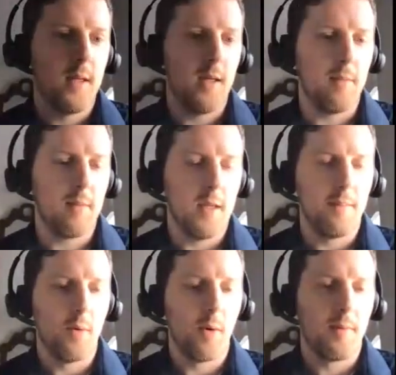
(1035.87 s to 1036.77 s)
the
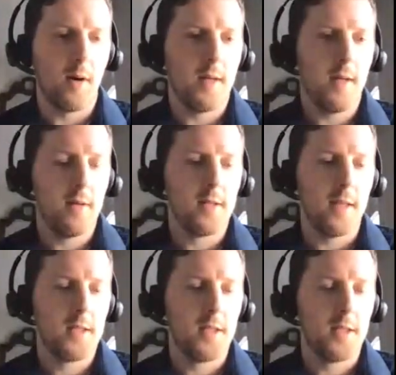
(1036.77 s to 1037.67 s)
important part here is
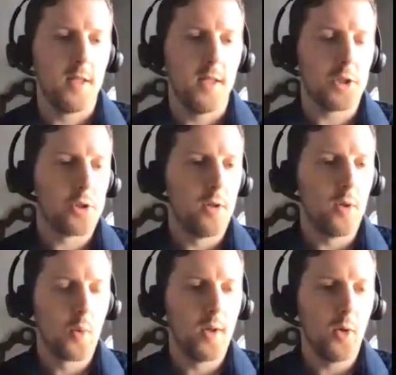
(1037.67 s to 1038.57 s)
that this is
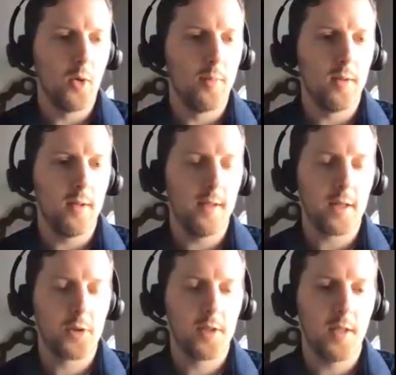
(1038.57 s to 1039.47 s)
additional renewable
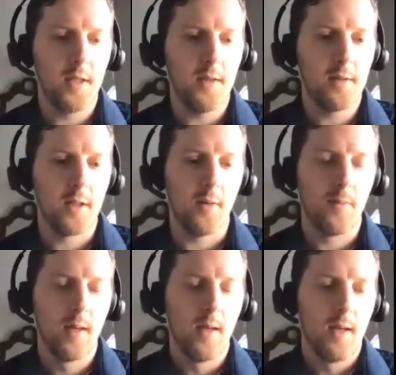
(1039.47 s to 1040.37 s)
electricity.
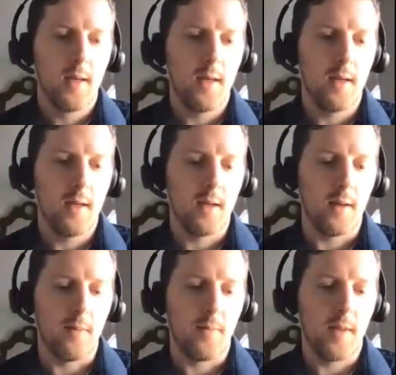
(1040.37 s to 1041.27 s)
So
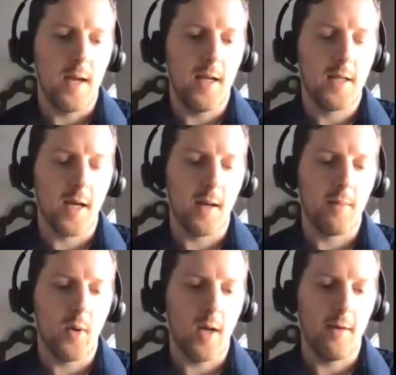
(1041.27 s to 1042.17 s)

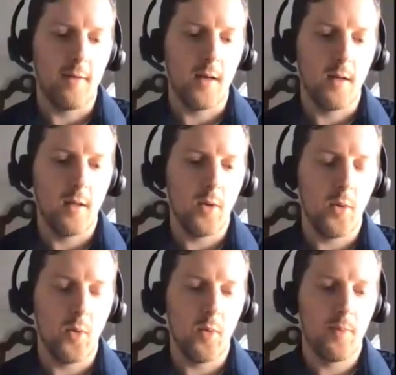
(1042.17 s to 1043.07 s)
anytime you have a
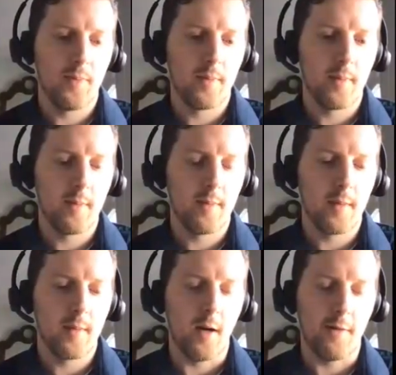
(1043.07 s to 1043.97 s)
new
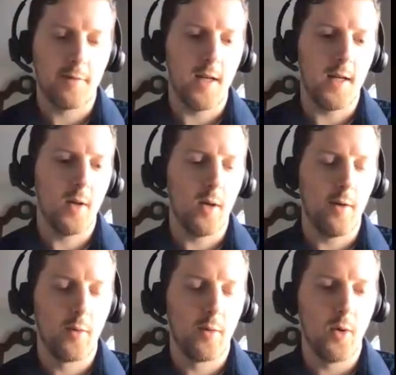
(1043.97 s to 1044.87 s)
off-taker
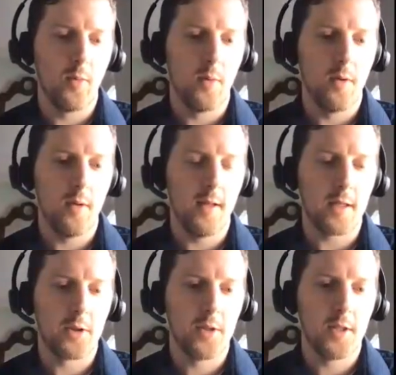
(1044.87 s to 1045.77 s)
of renewable
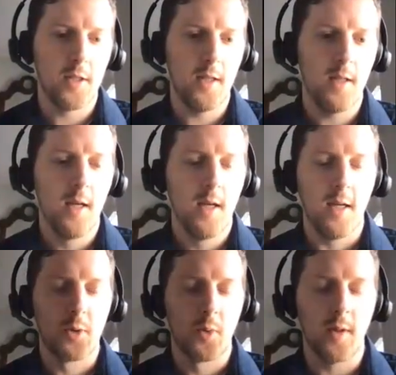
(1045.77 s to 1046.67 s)
electricity,
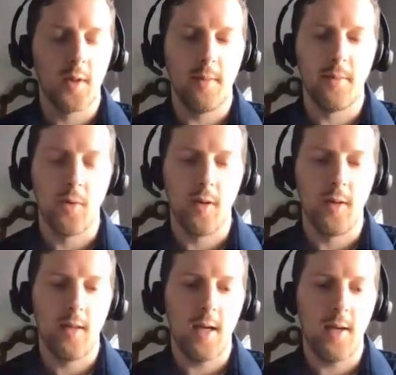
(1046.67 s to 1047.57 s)
it's really
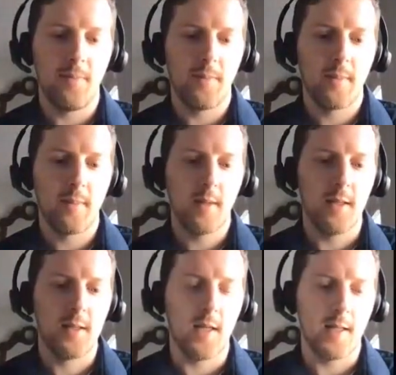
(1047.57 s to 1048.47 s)
important that
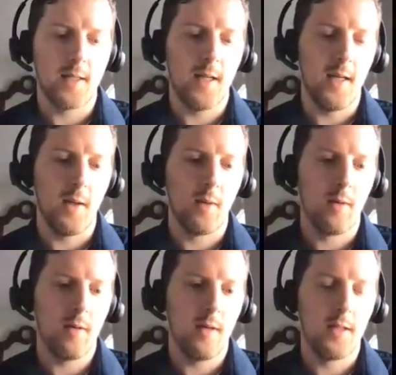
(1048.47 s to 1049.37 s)
it's not
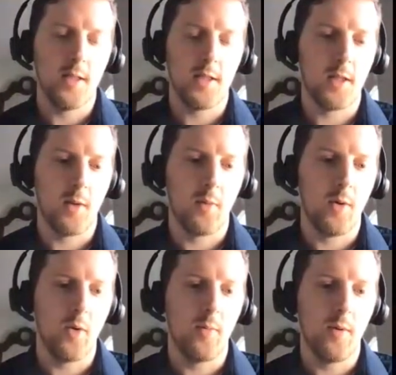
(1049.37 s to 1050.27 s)
taking existing
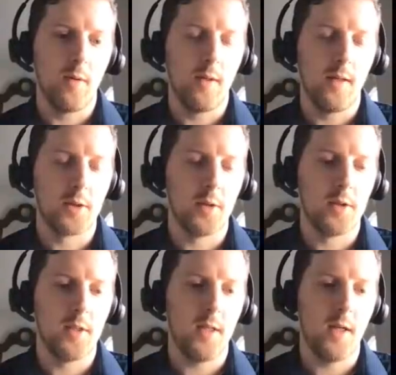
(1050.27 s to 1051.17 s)
renewable
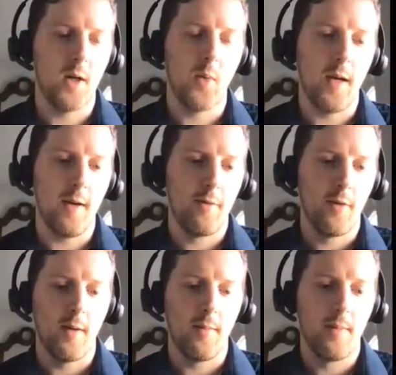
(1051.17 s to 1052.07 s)
electricity away
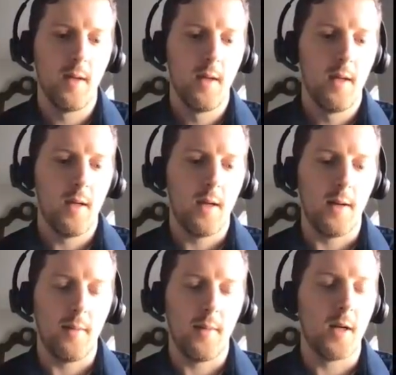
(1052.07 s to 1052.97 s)
from
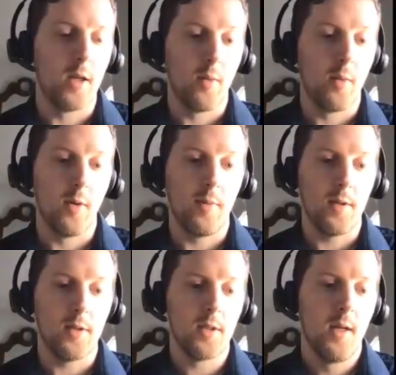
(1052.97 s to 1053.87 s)
another
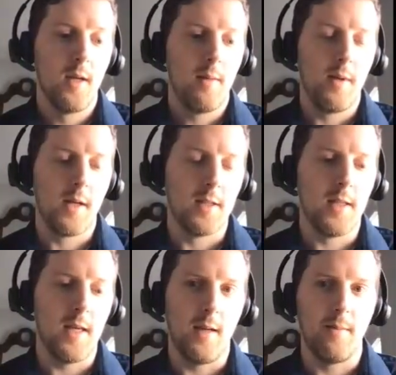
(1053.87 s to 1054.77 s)
purpose, because
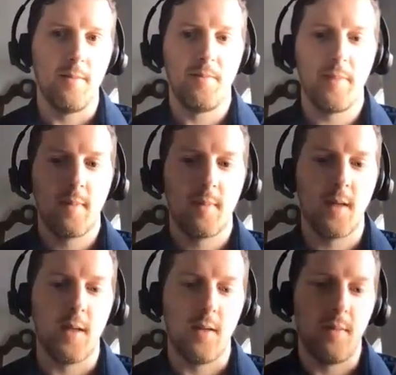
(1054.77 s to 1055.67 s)
then
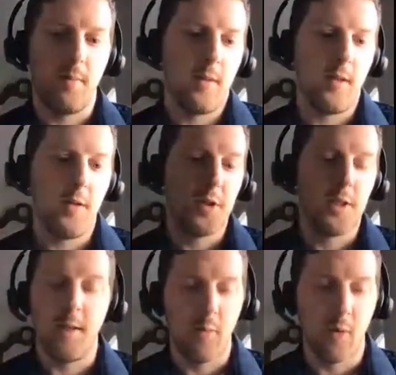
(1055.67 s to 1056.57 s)
you just
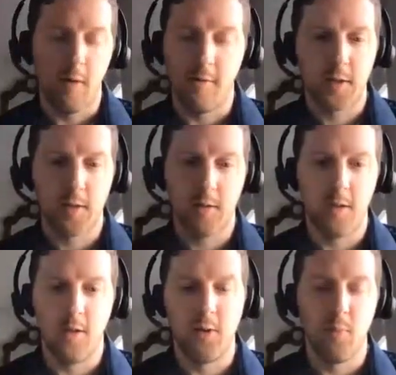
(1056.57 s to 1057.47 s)
need more fossil,
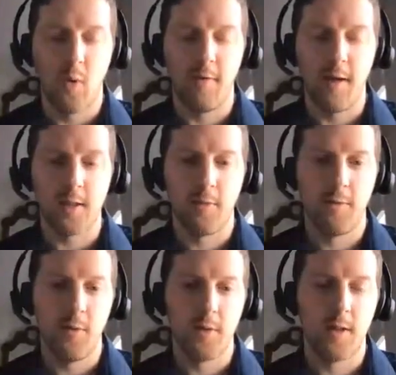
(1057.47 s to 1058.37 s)
use more fossil
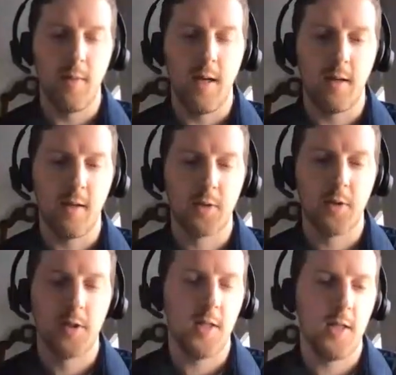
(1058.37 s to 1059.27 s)
fuels to make
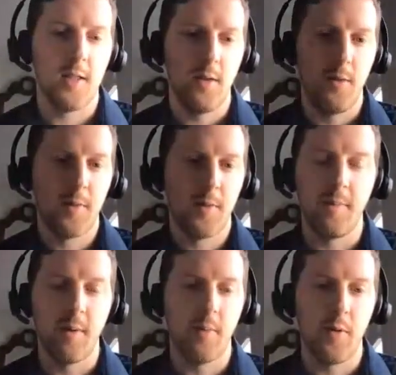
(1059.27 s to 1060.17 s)
electricity to
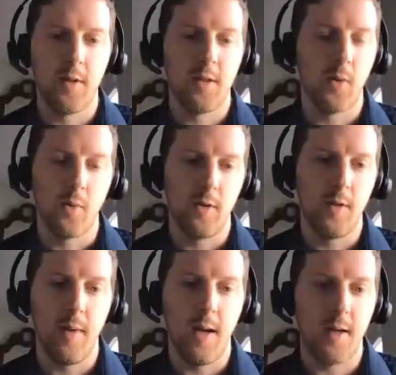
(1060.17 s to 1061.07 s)
keep up with the total
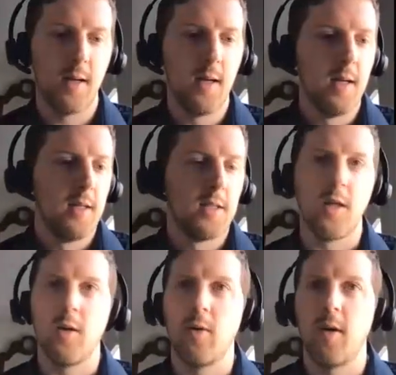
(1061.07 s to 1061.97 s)
demand.
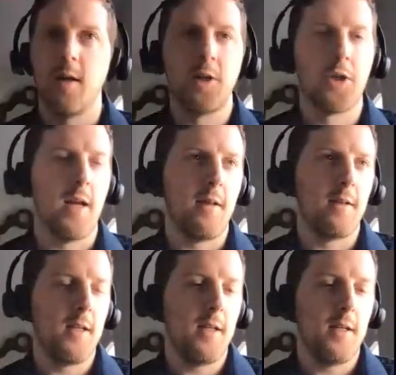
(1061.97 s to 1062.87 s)
So
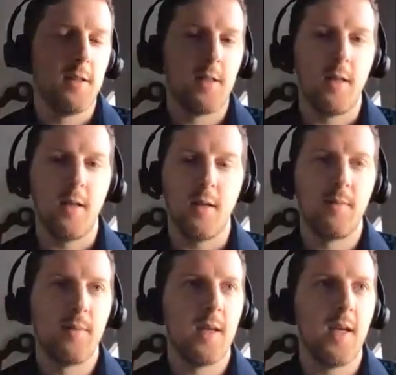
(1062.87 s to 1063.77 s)
additionality is the
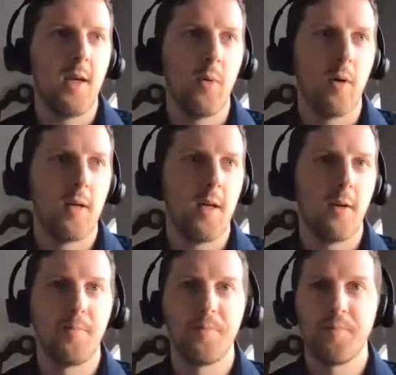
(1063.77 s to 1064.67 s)
key word
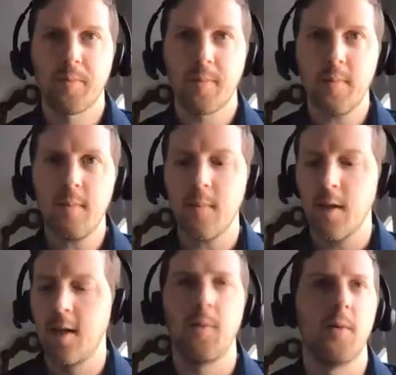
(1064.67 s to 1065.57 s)
here
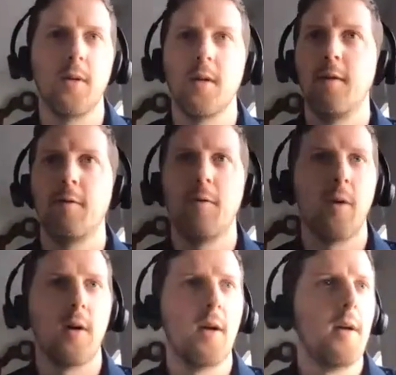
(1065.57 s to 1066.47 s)
that we're looking
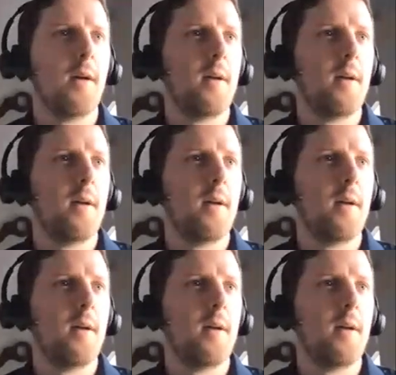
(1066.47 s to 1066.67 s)
for.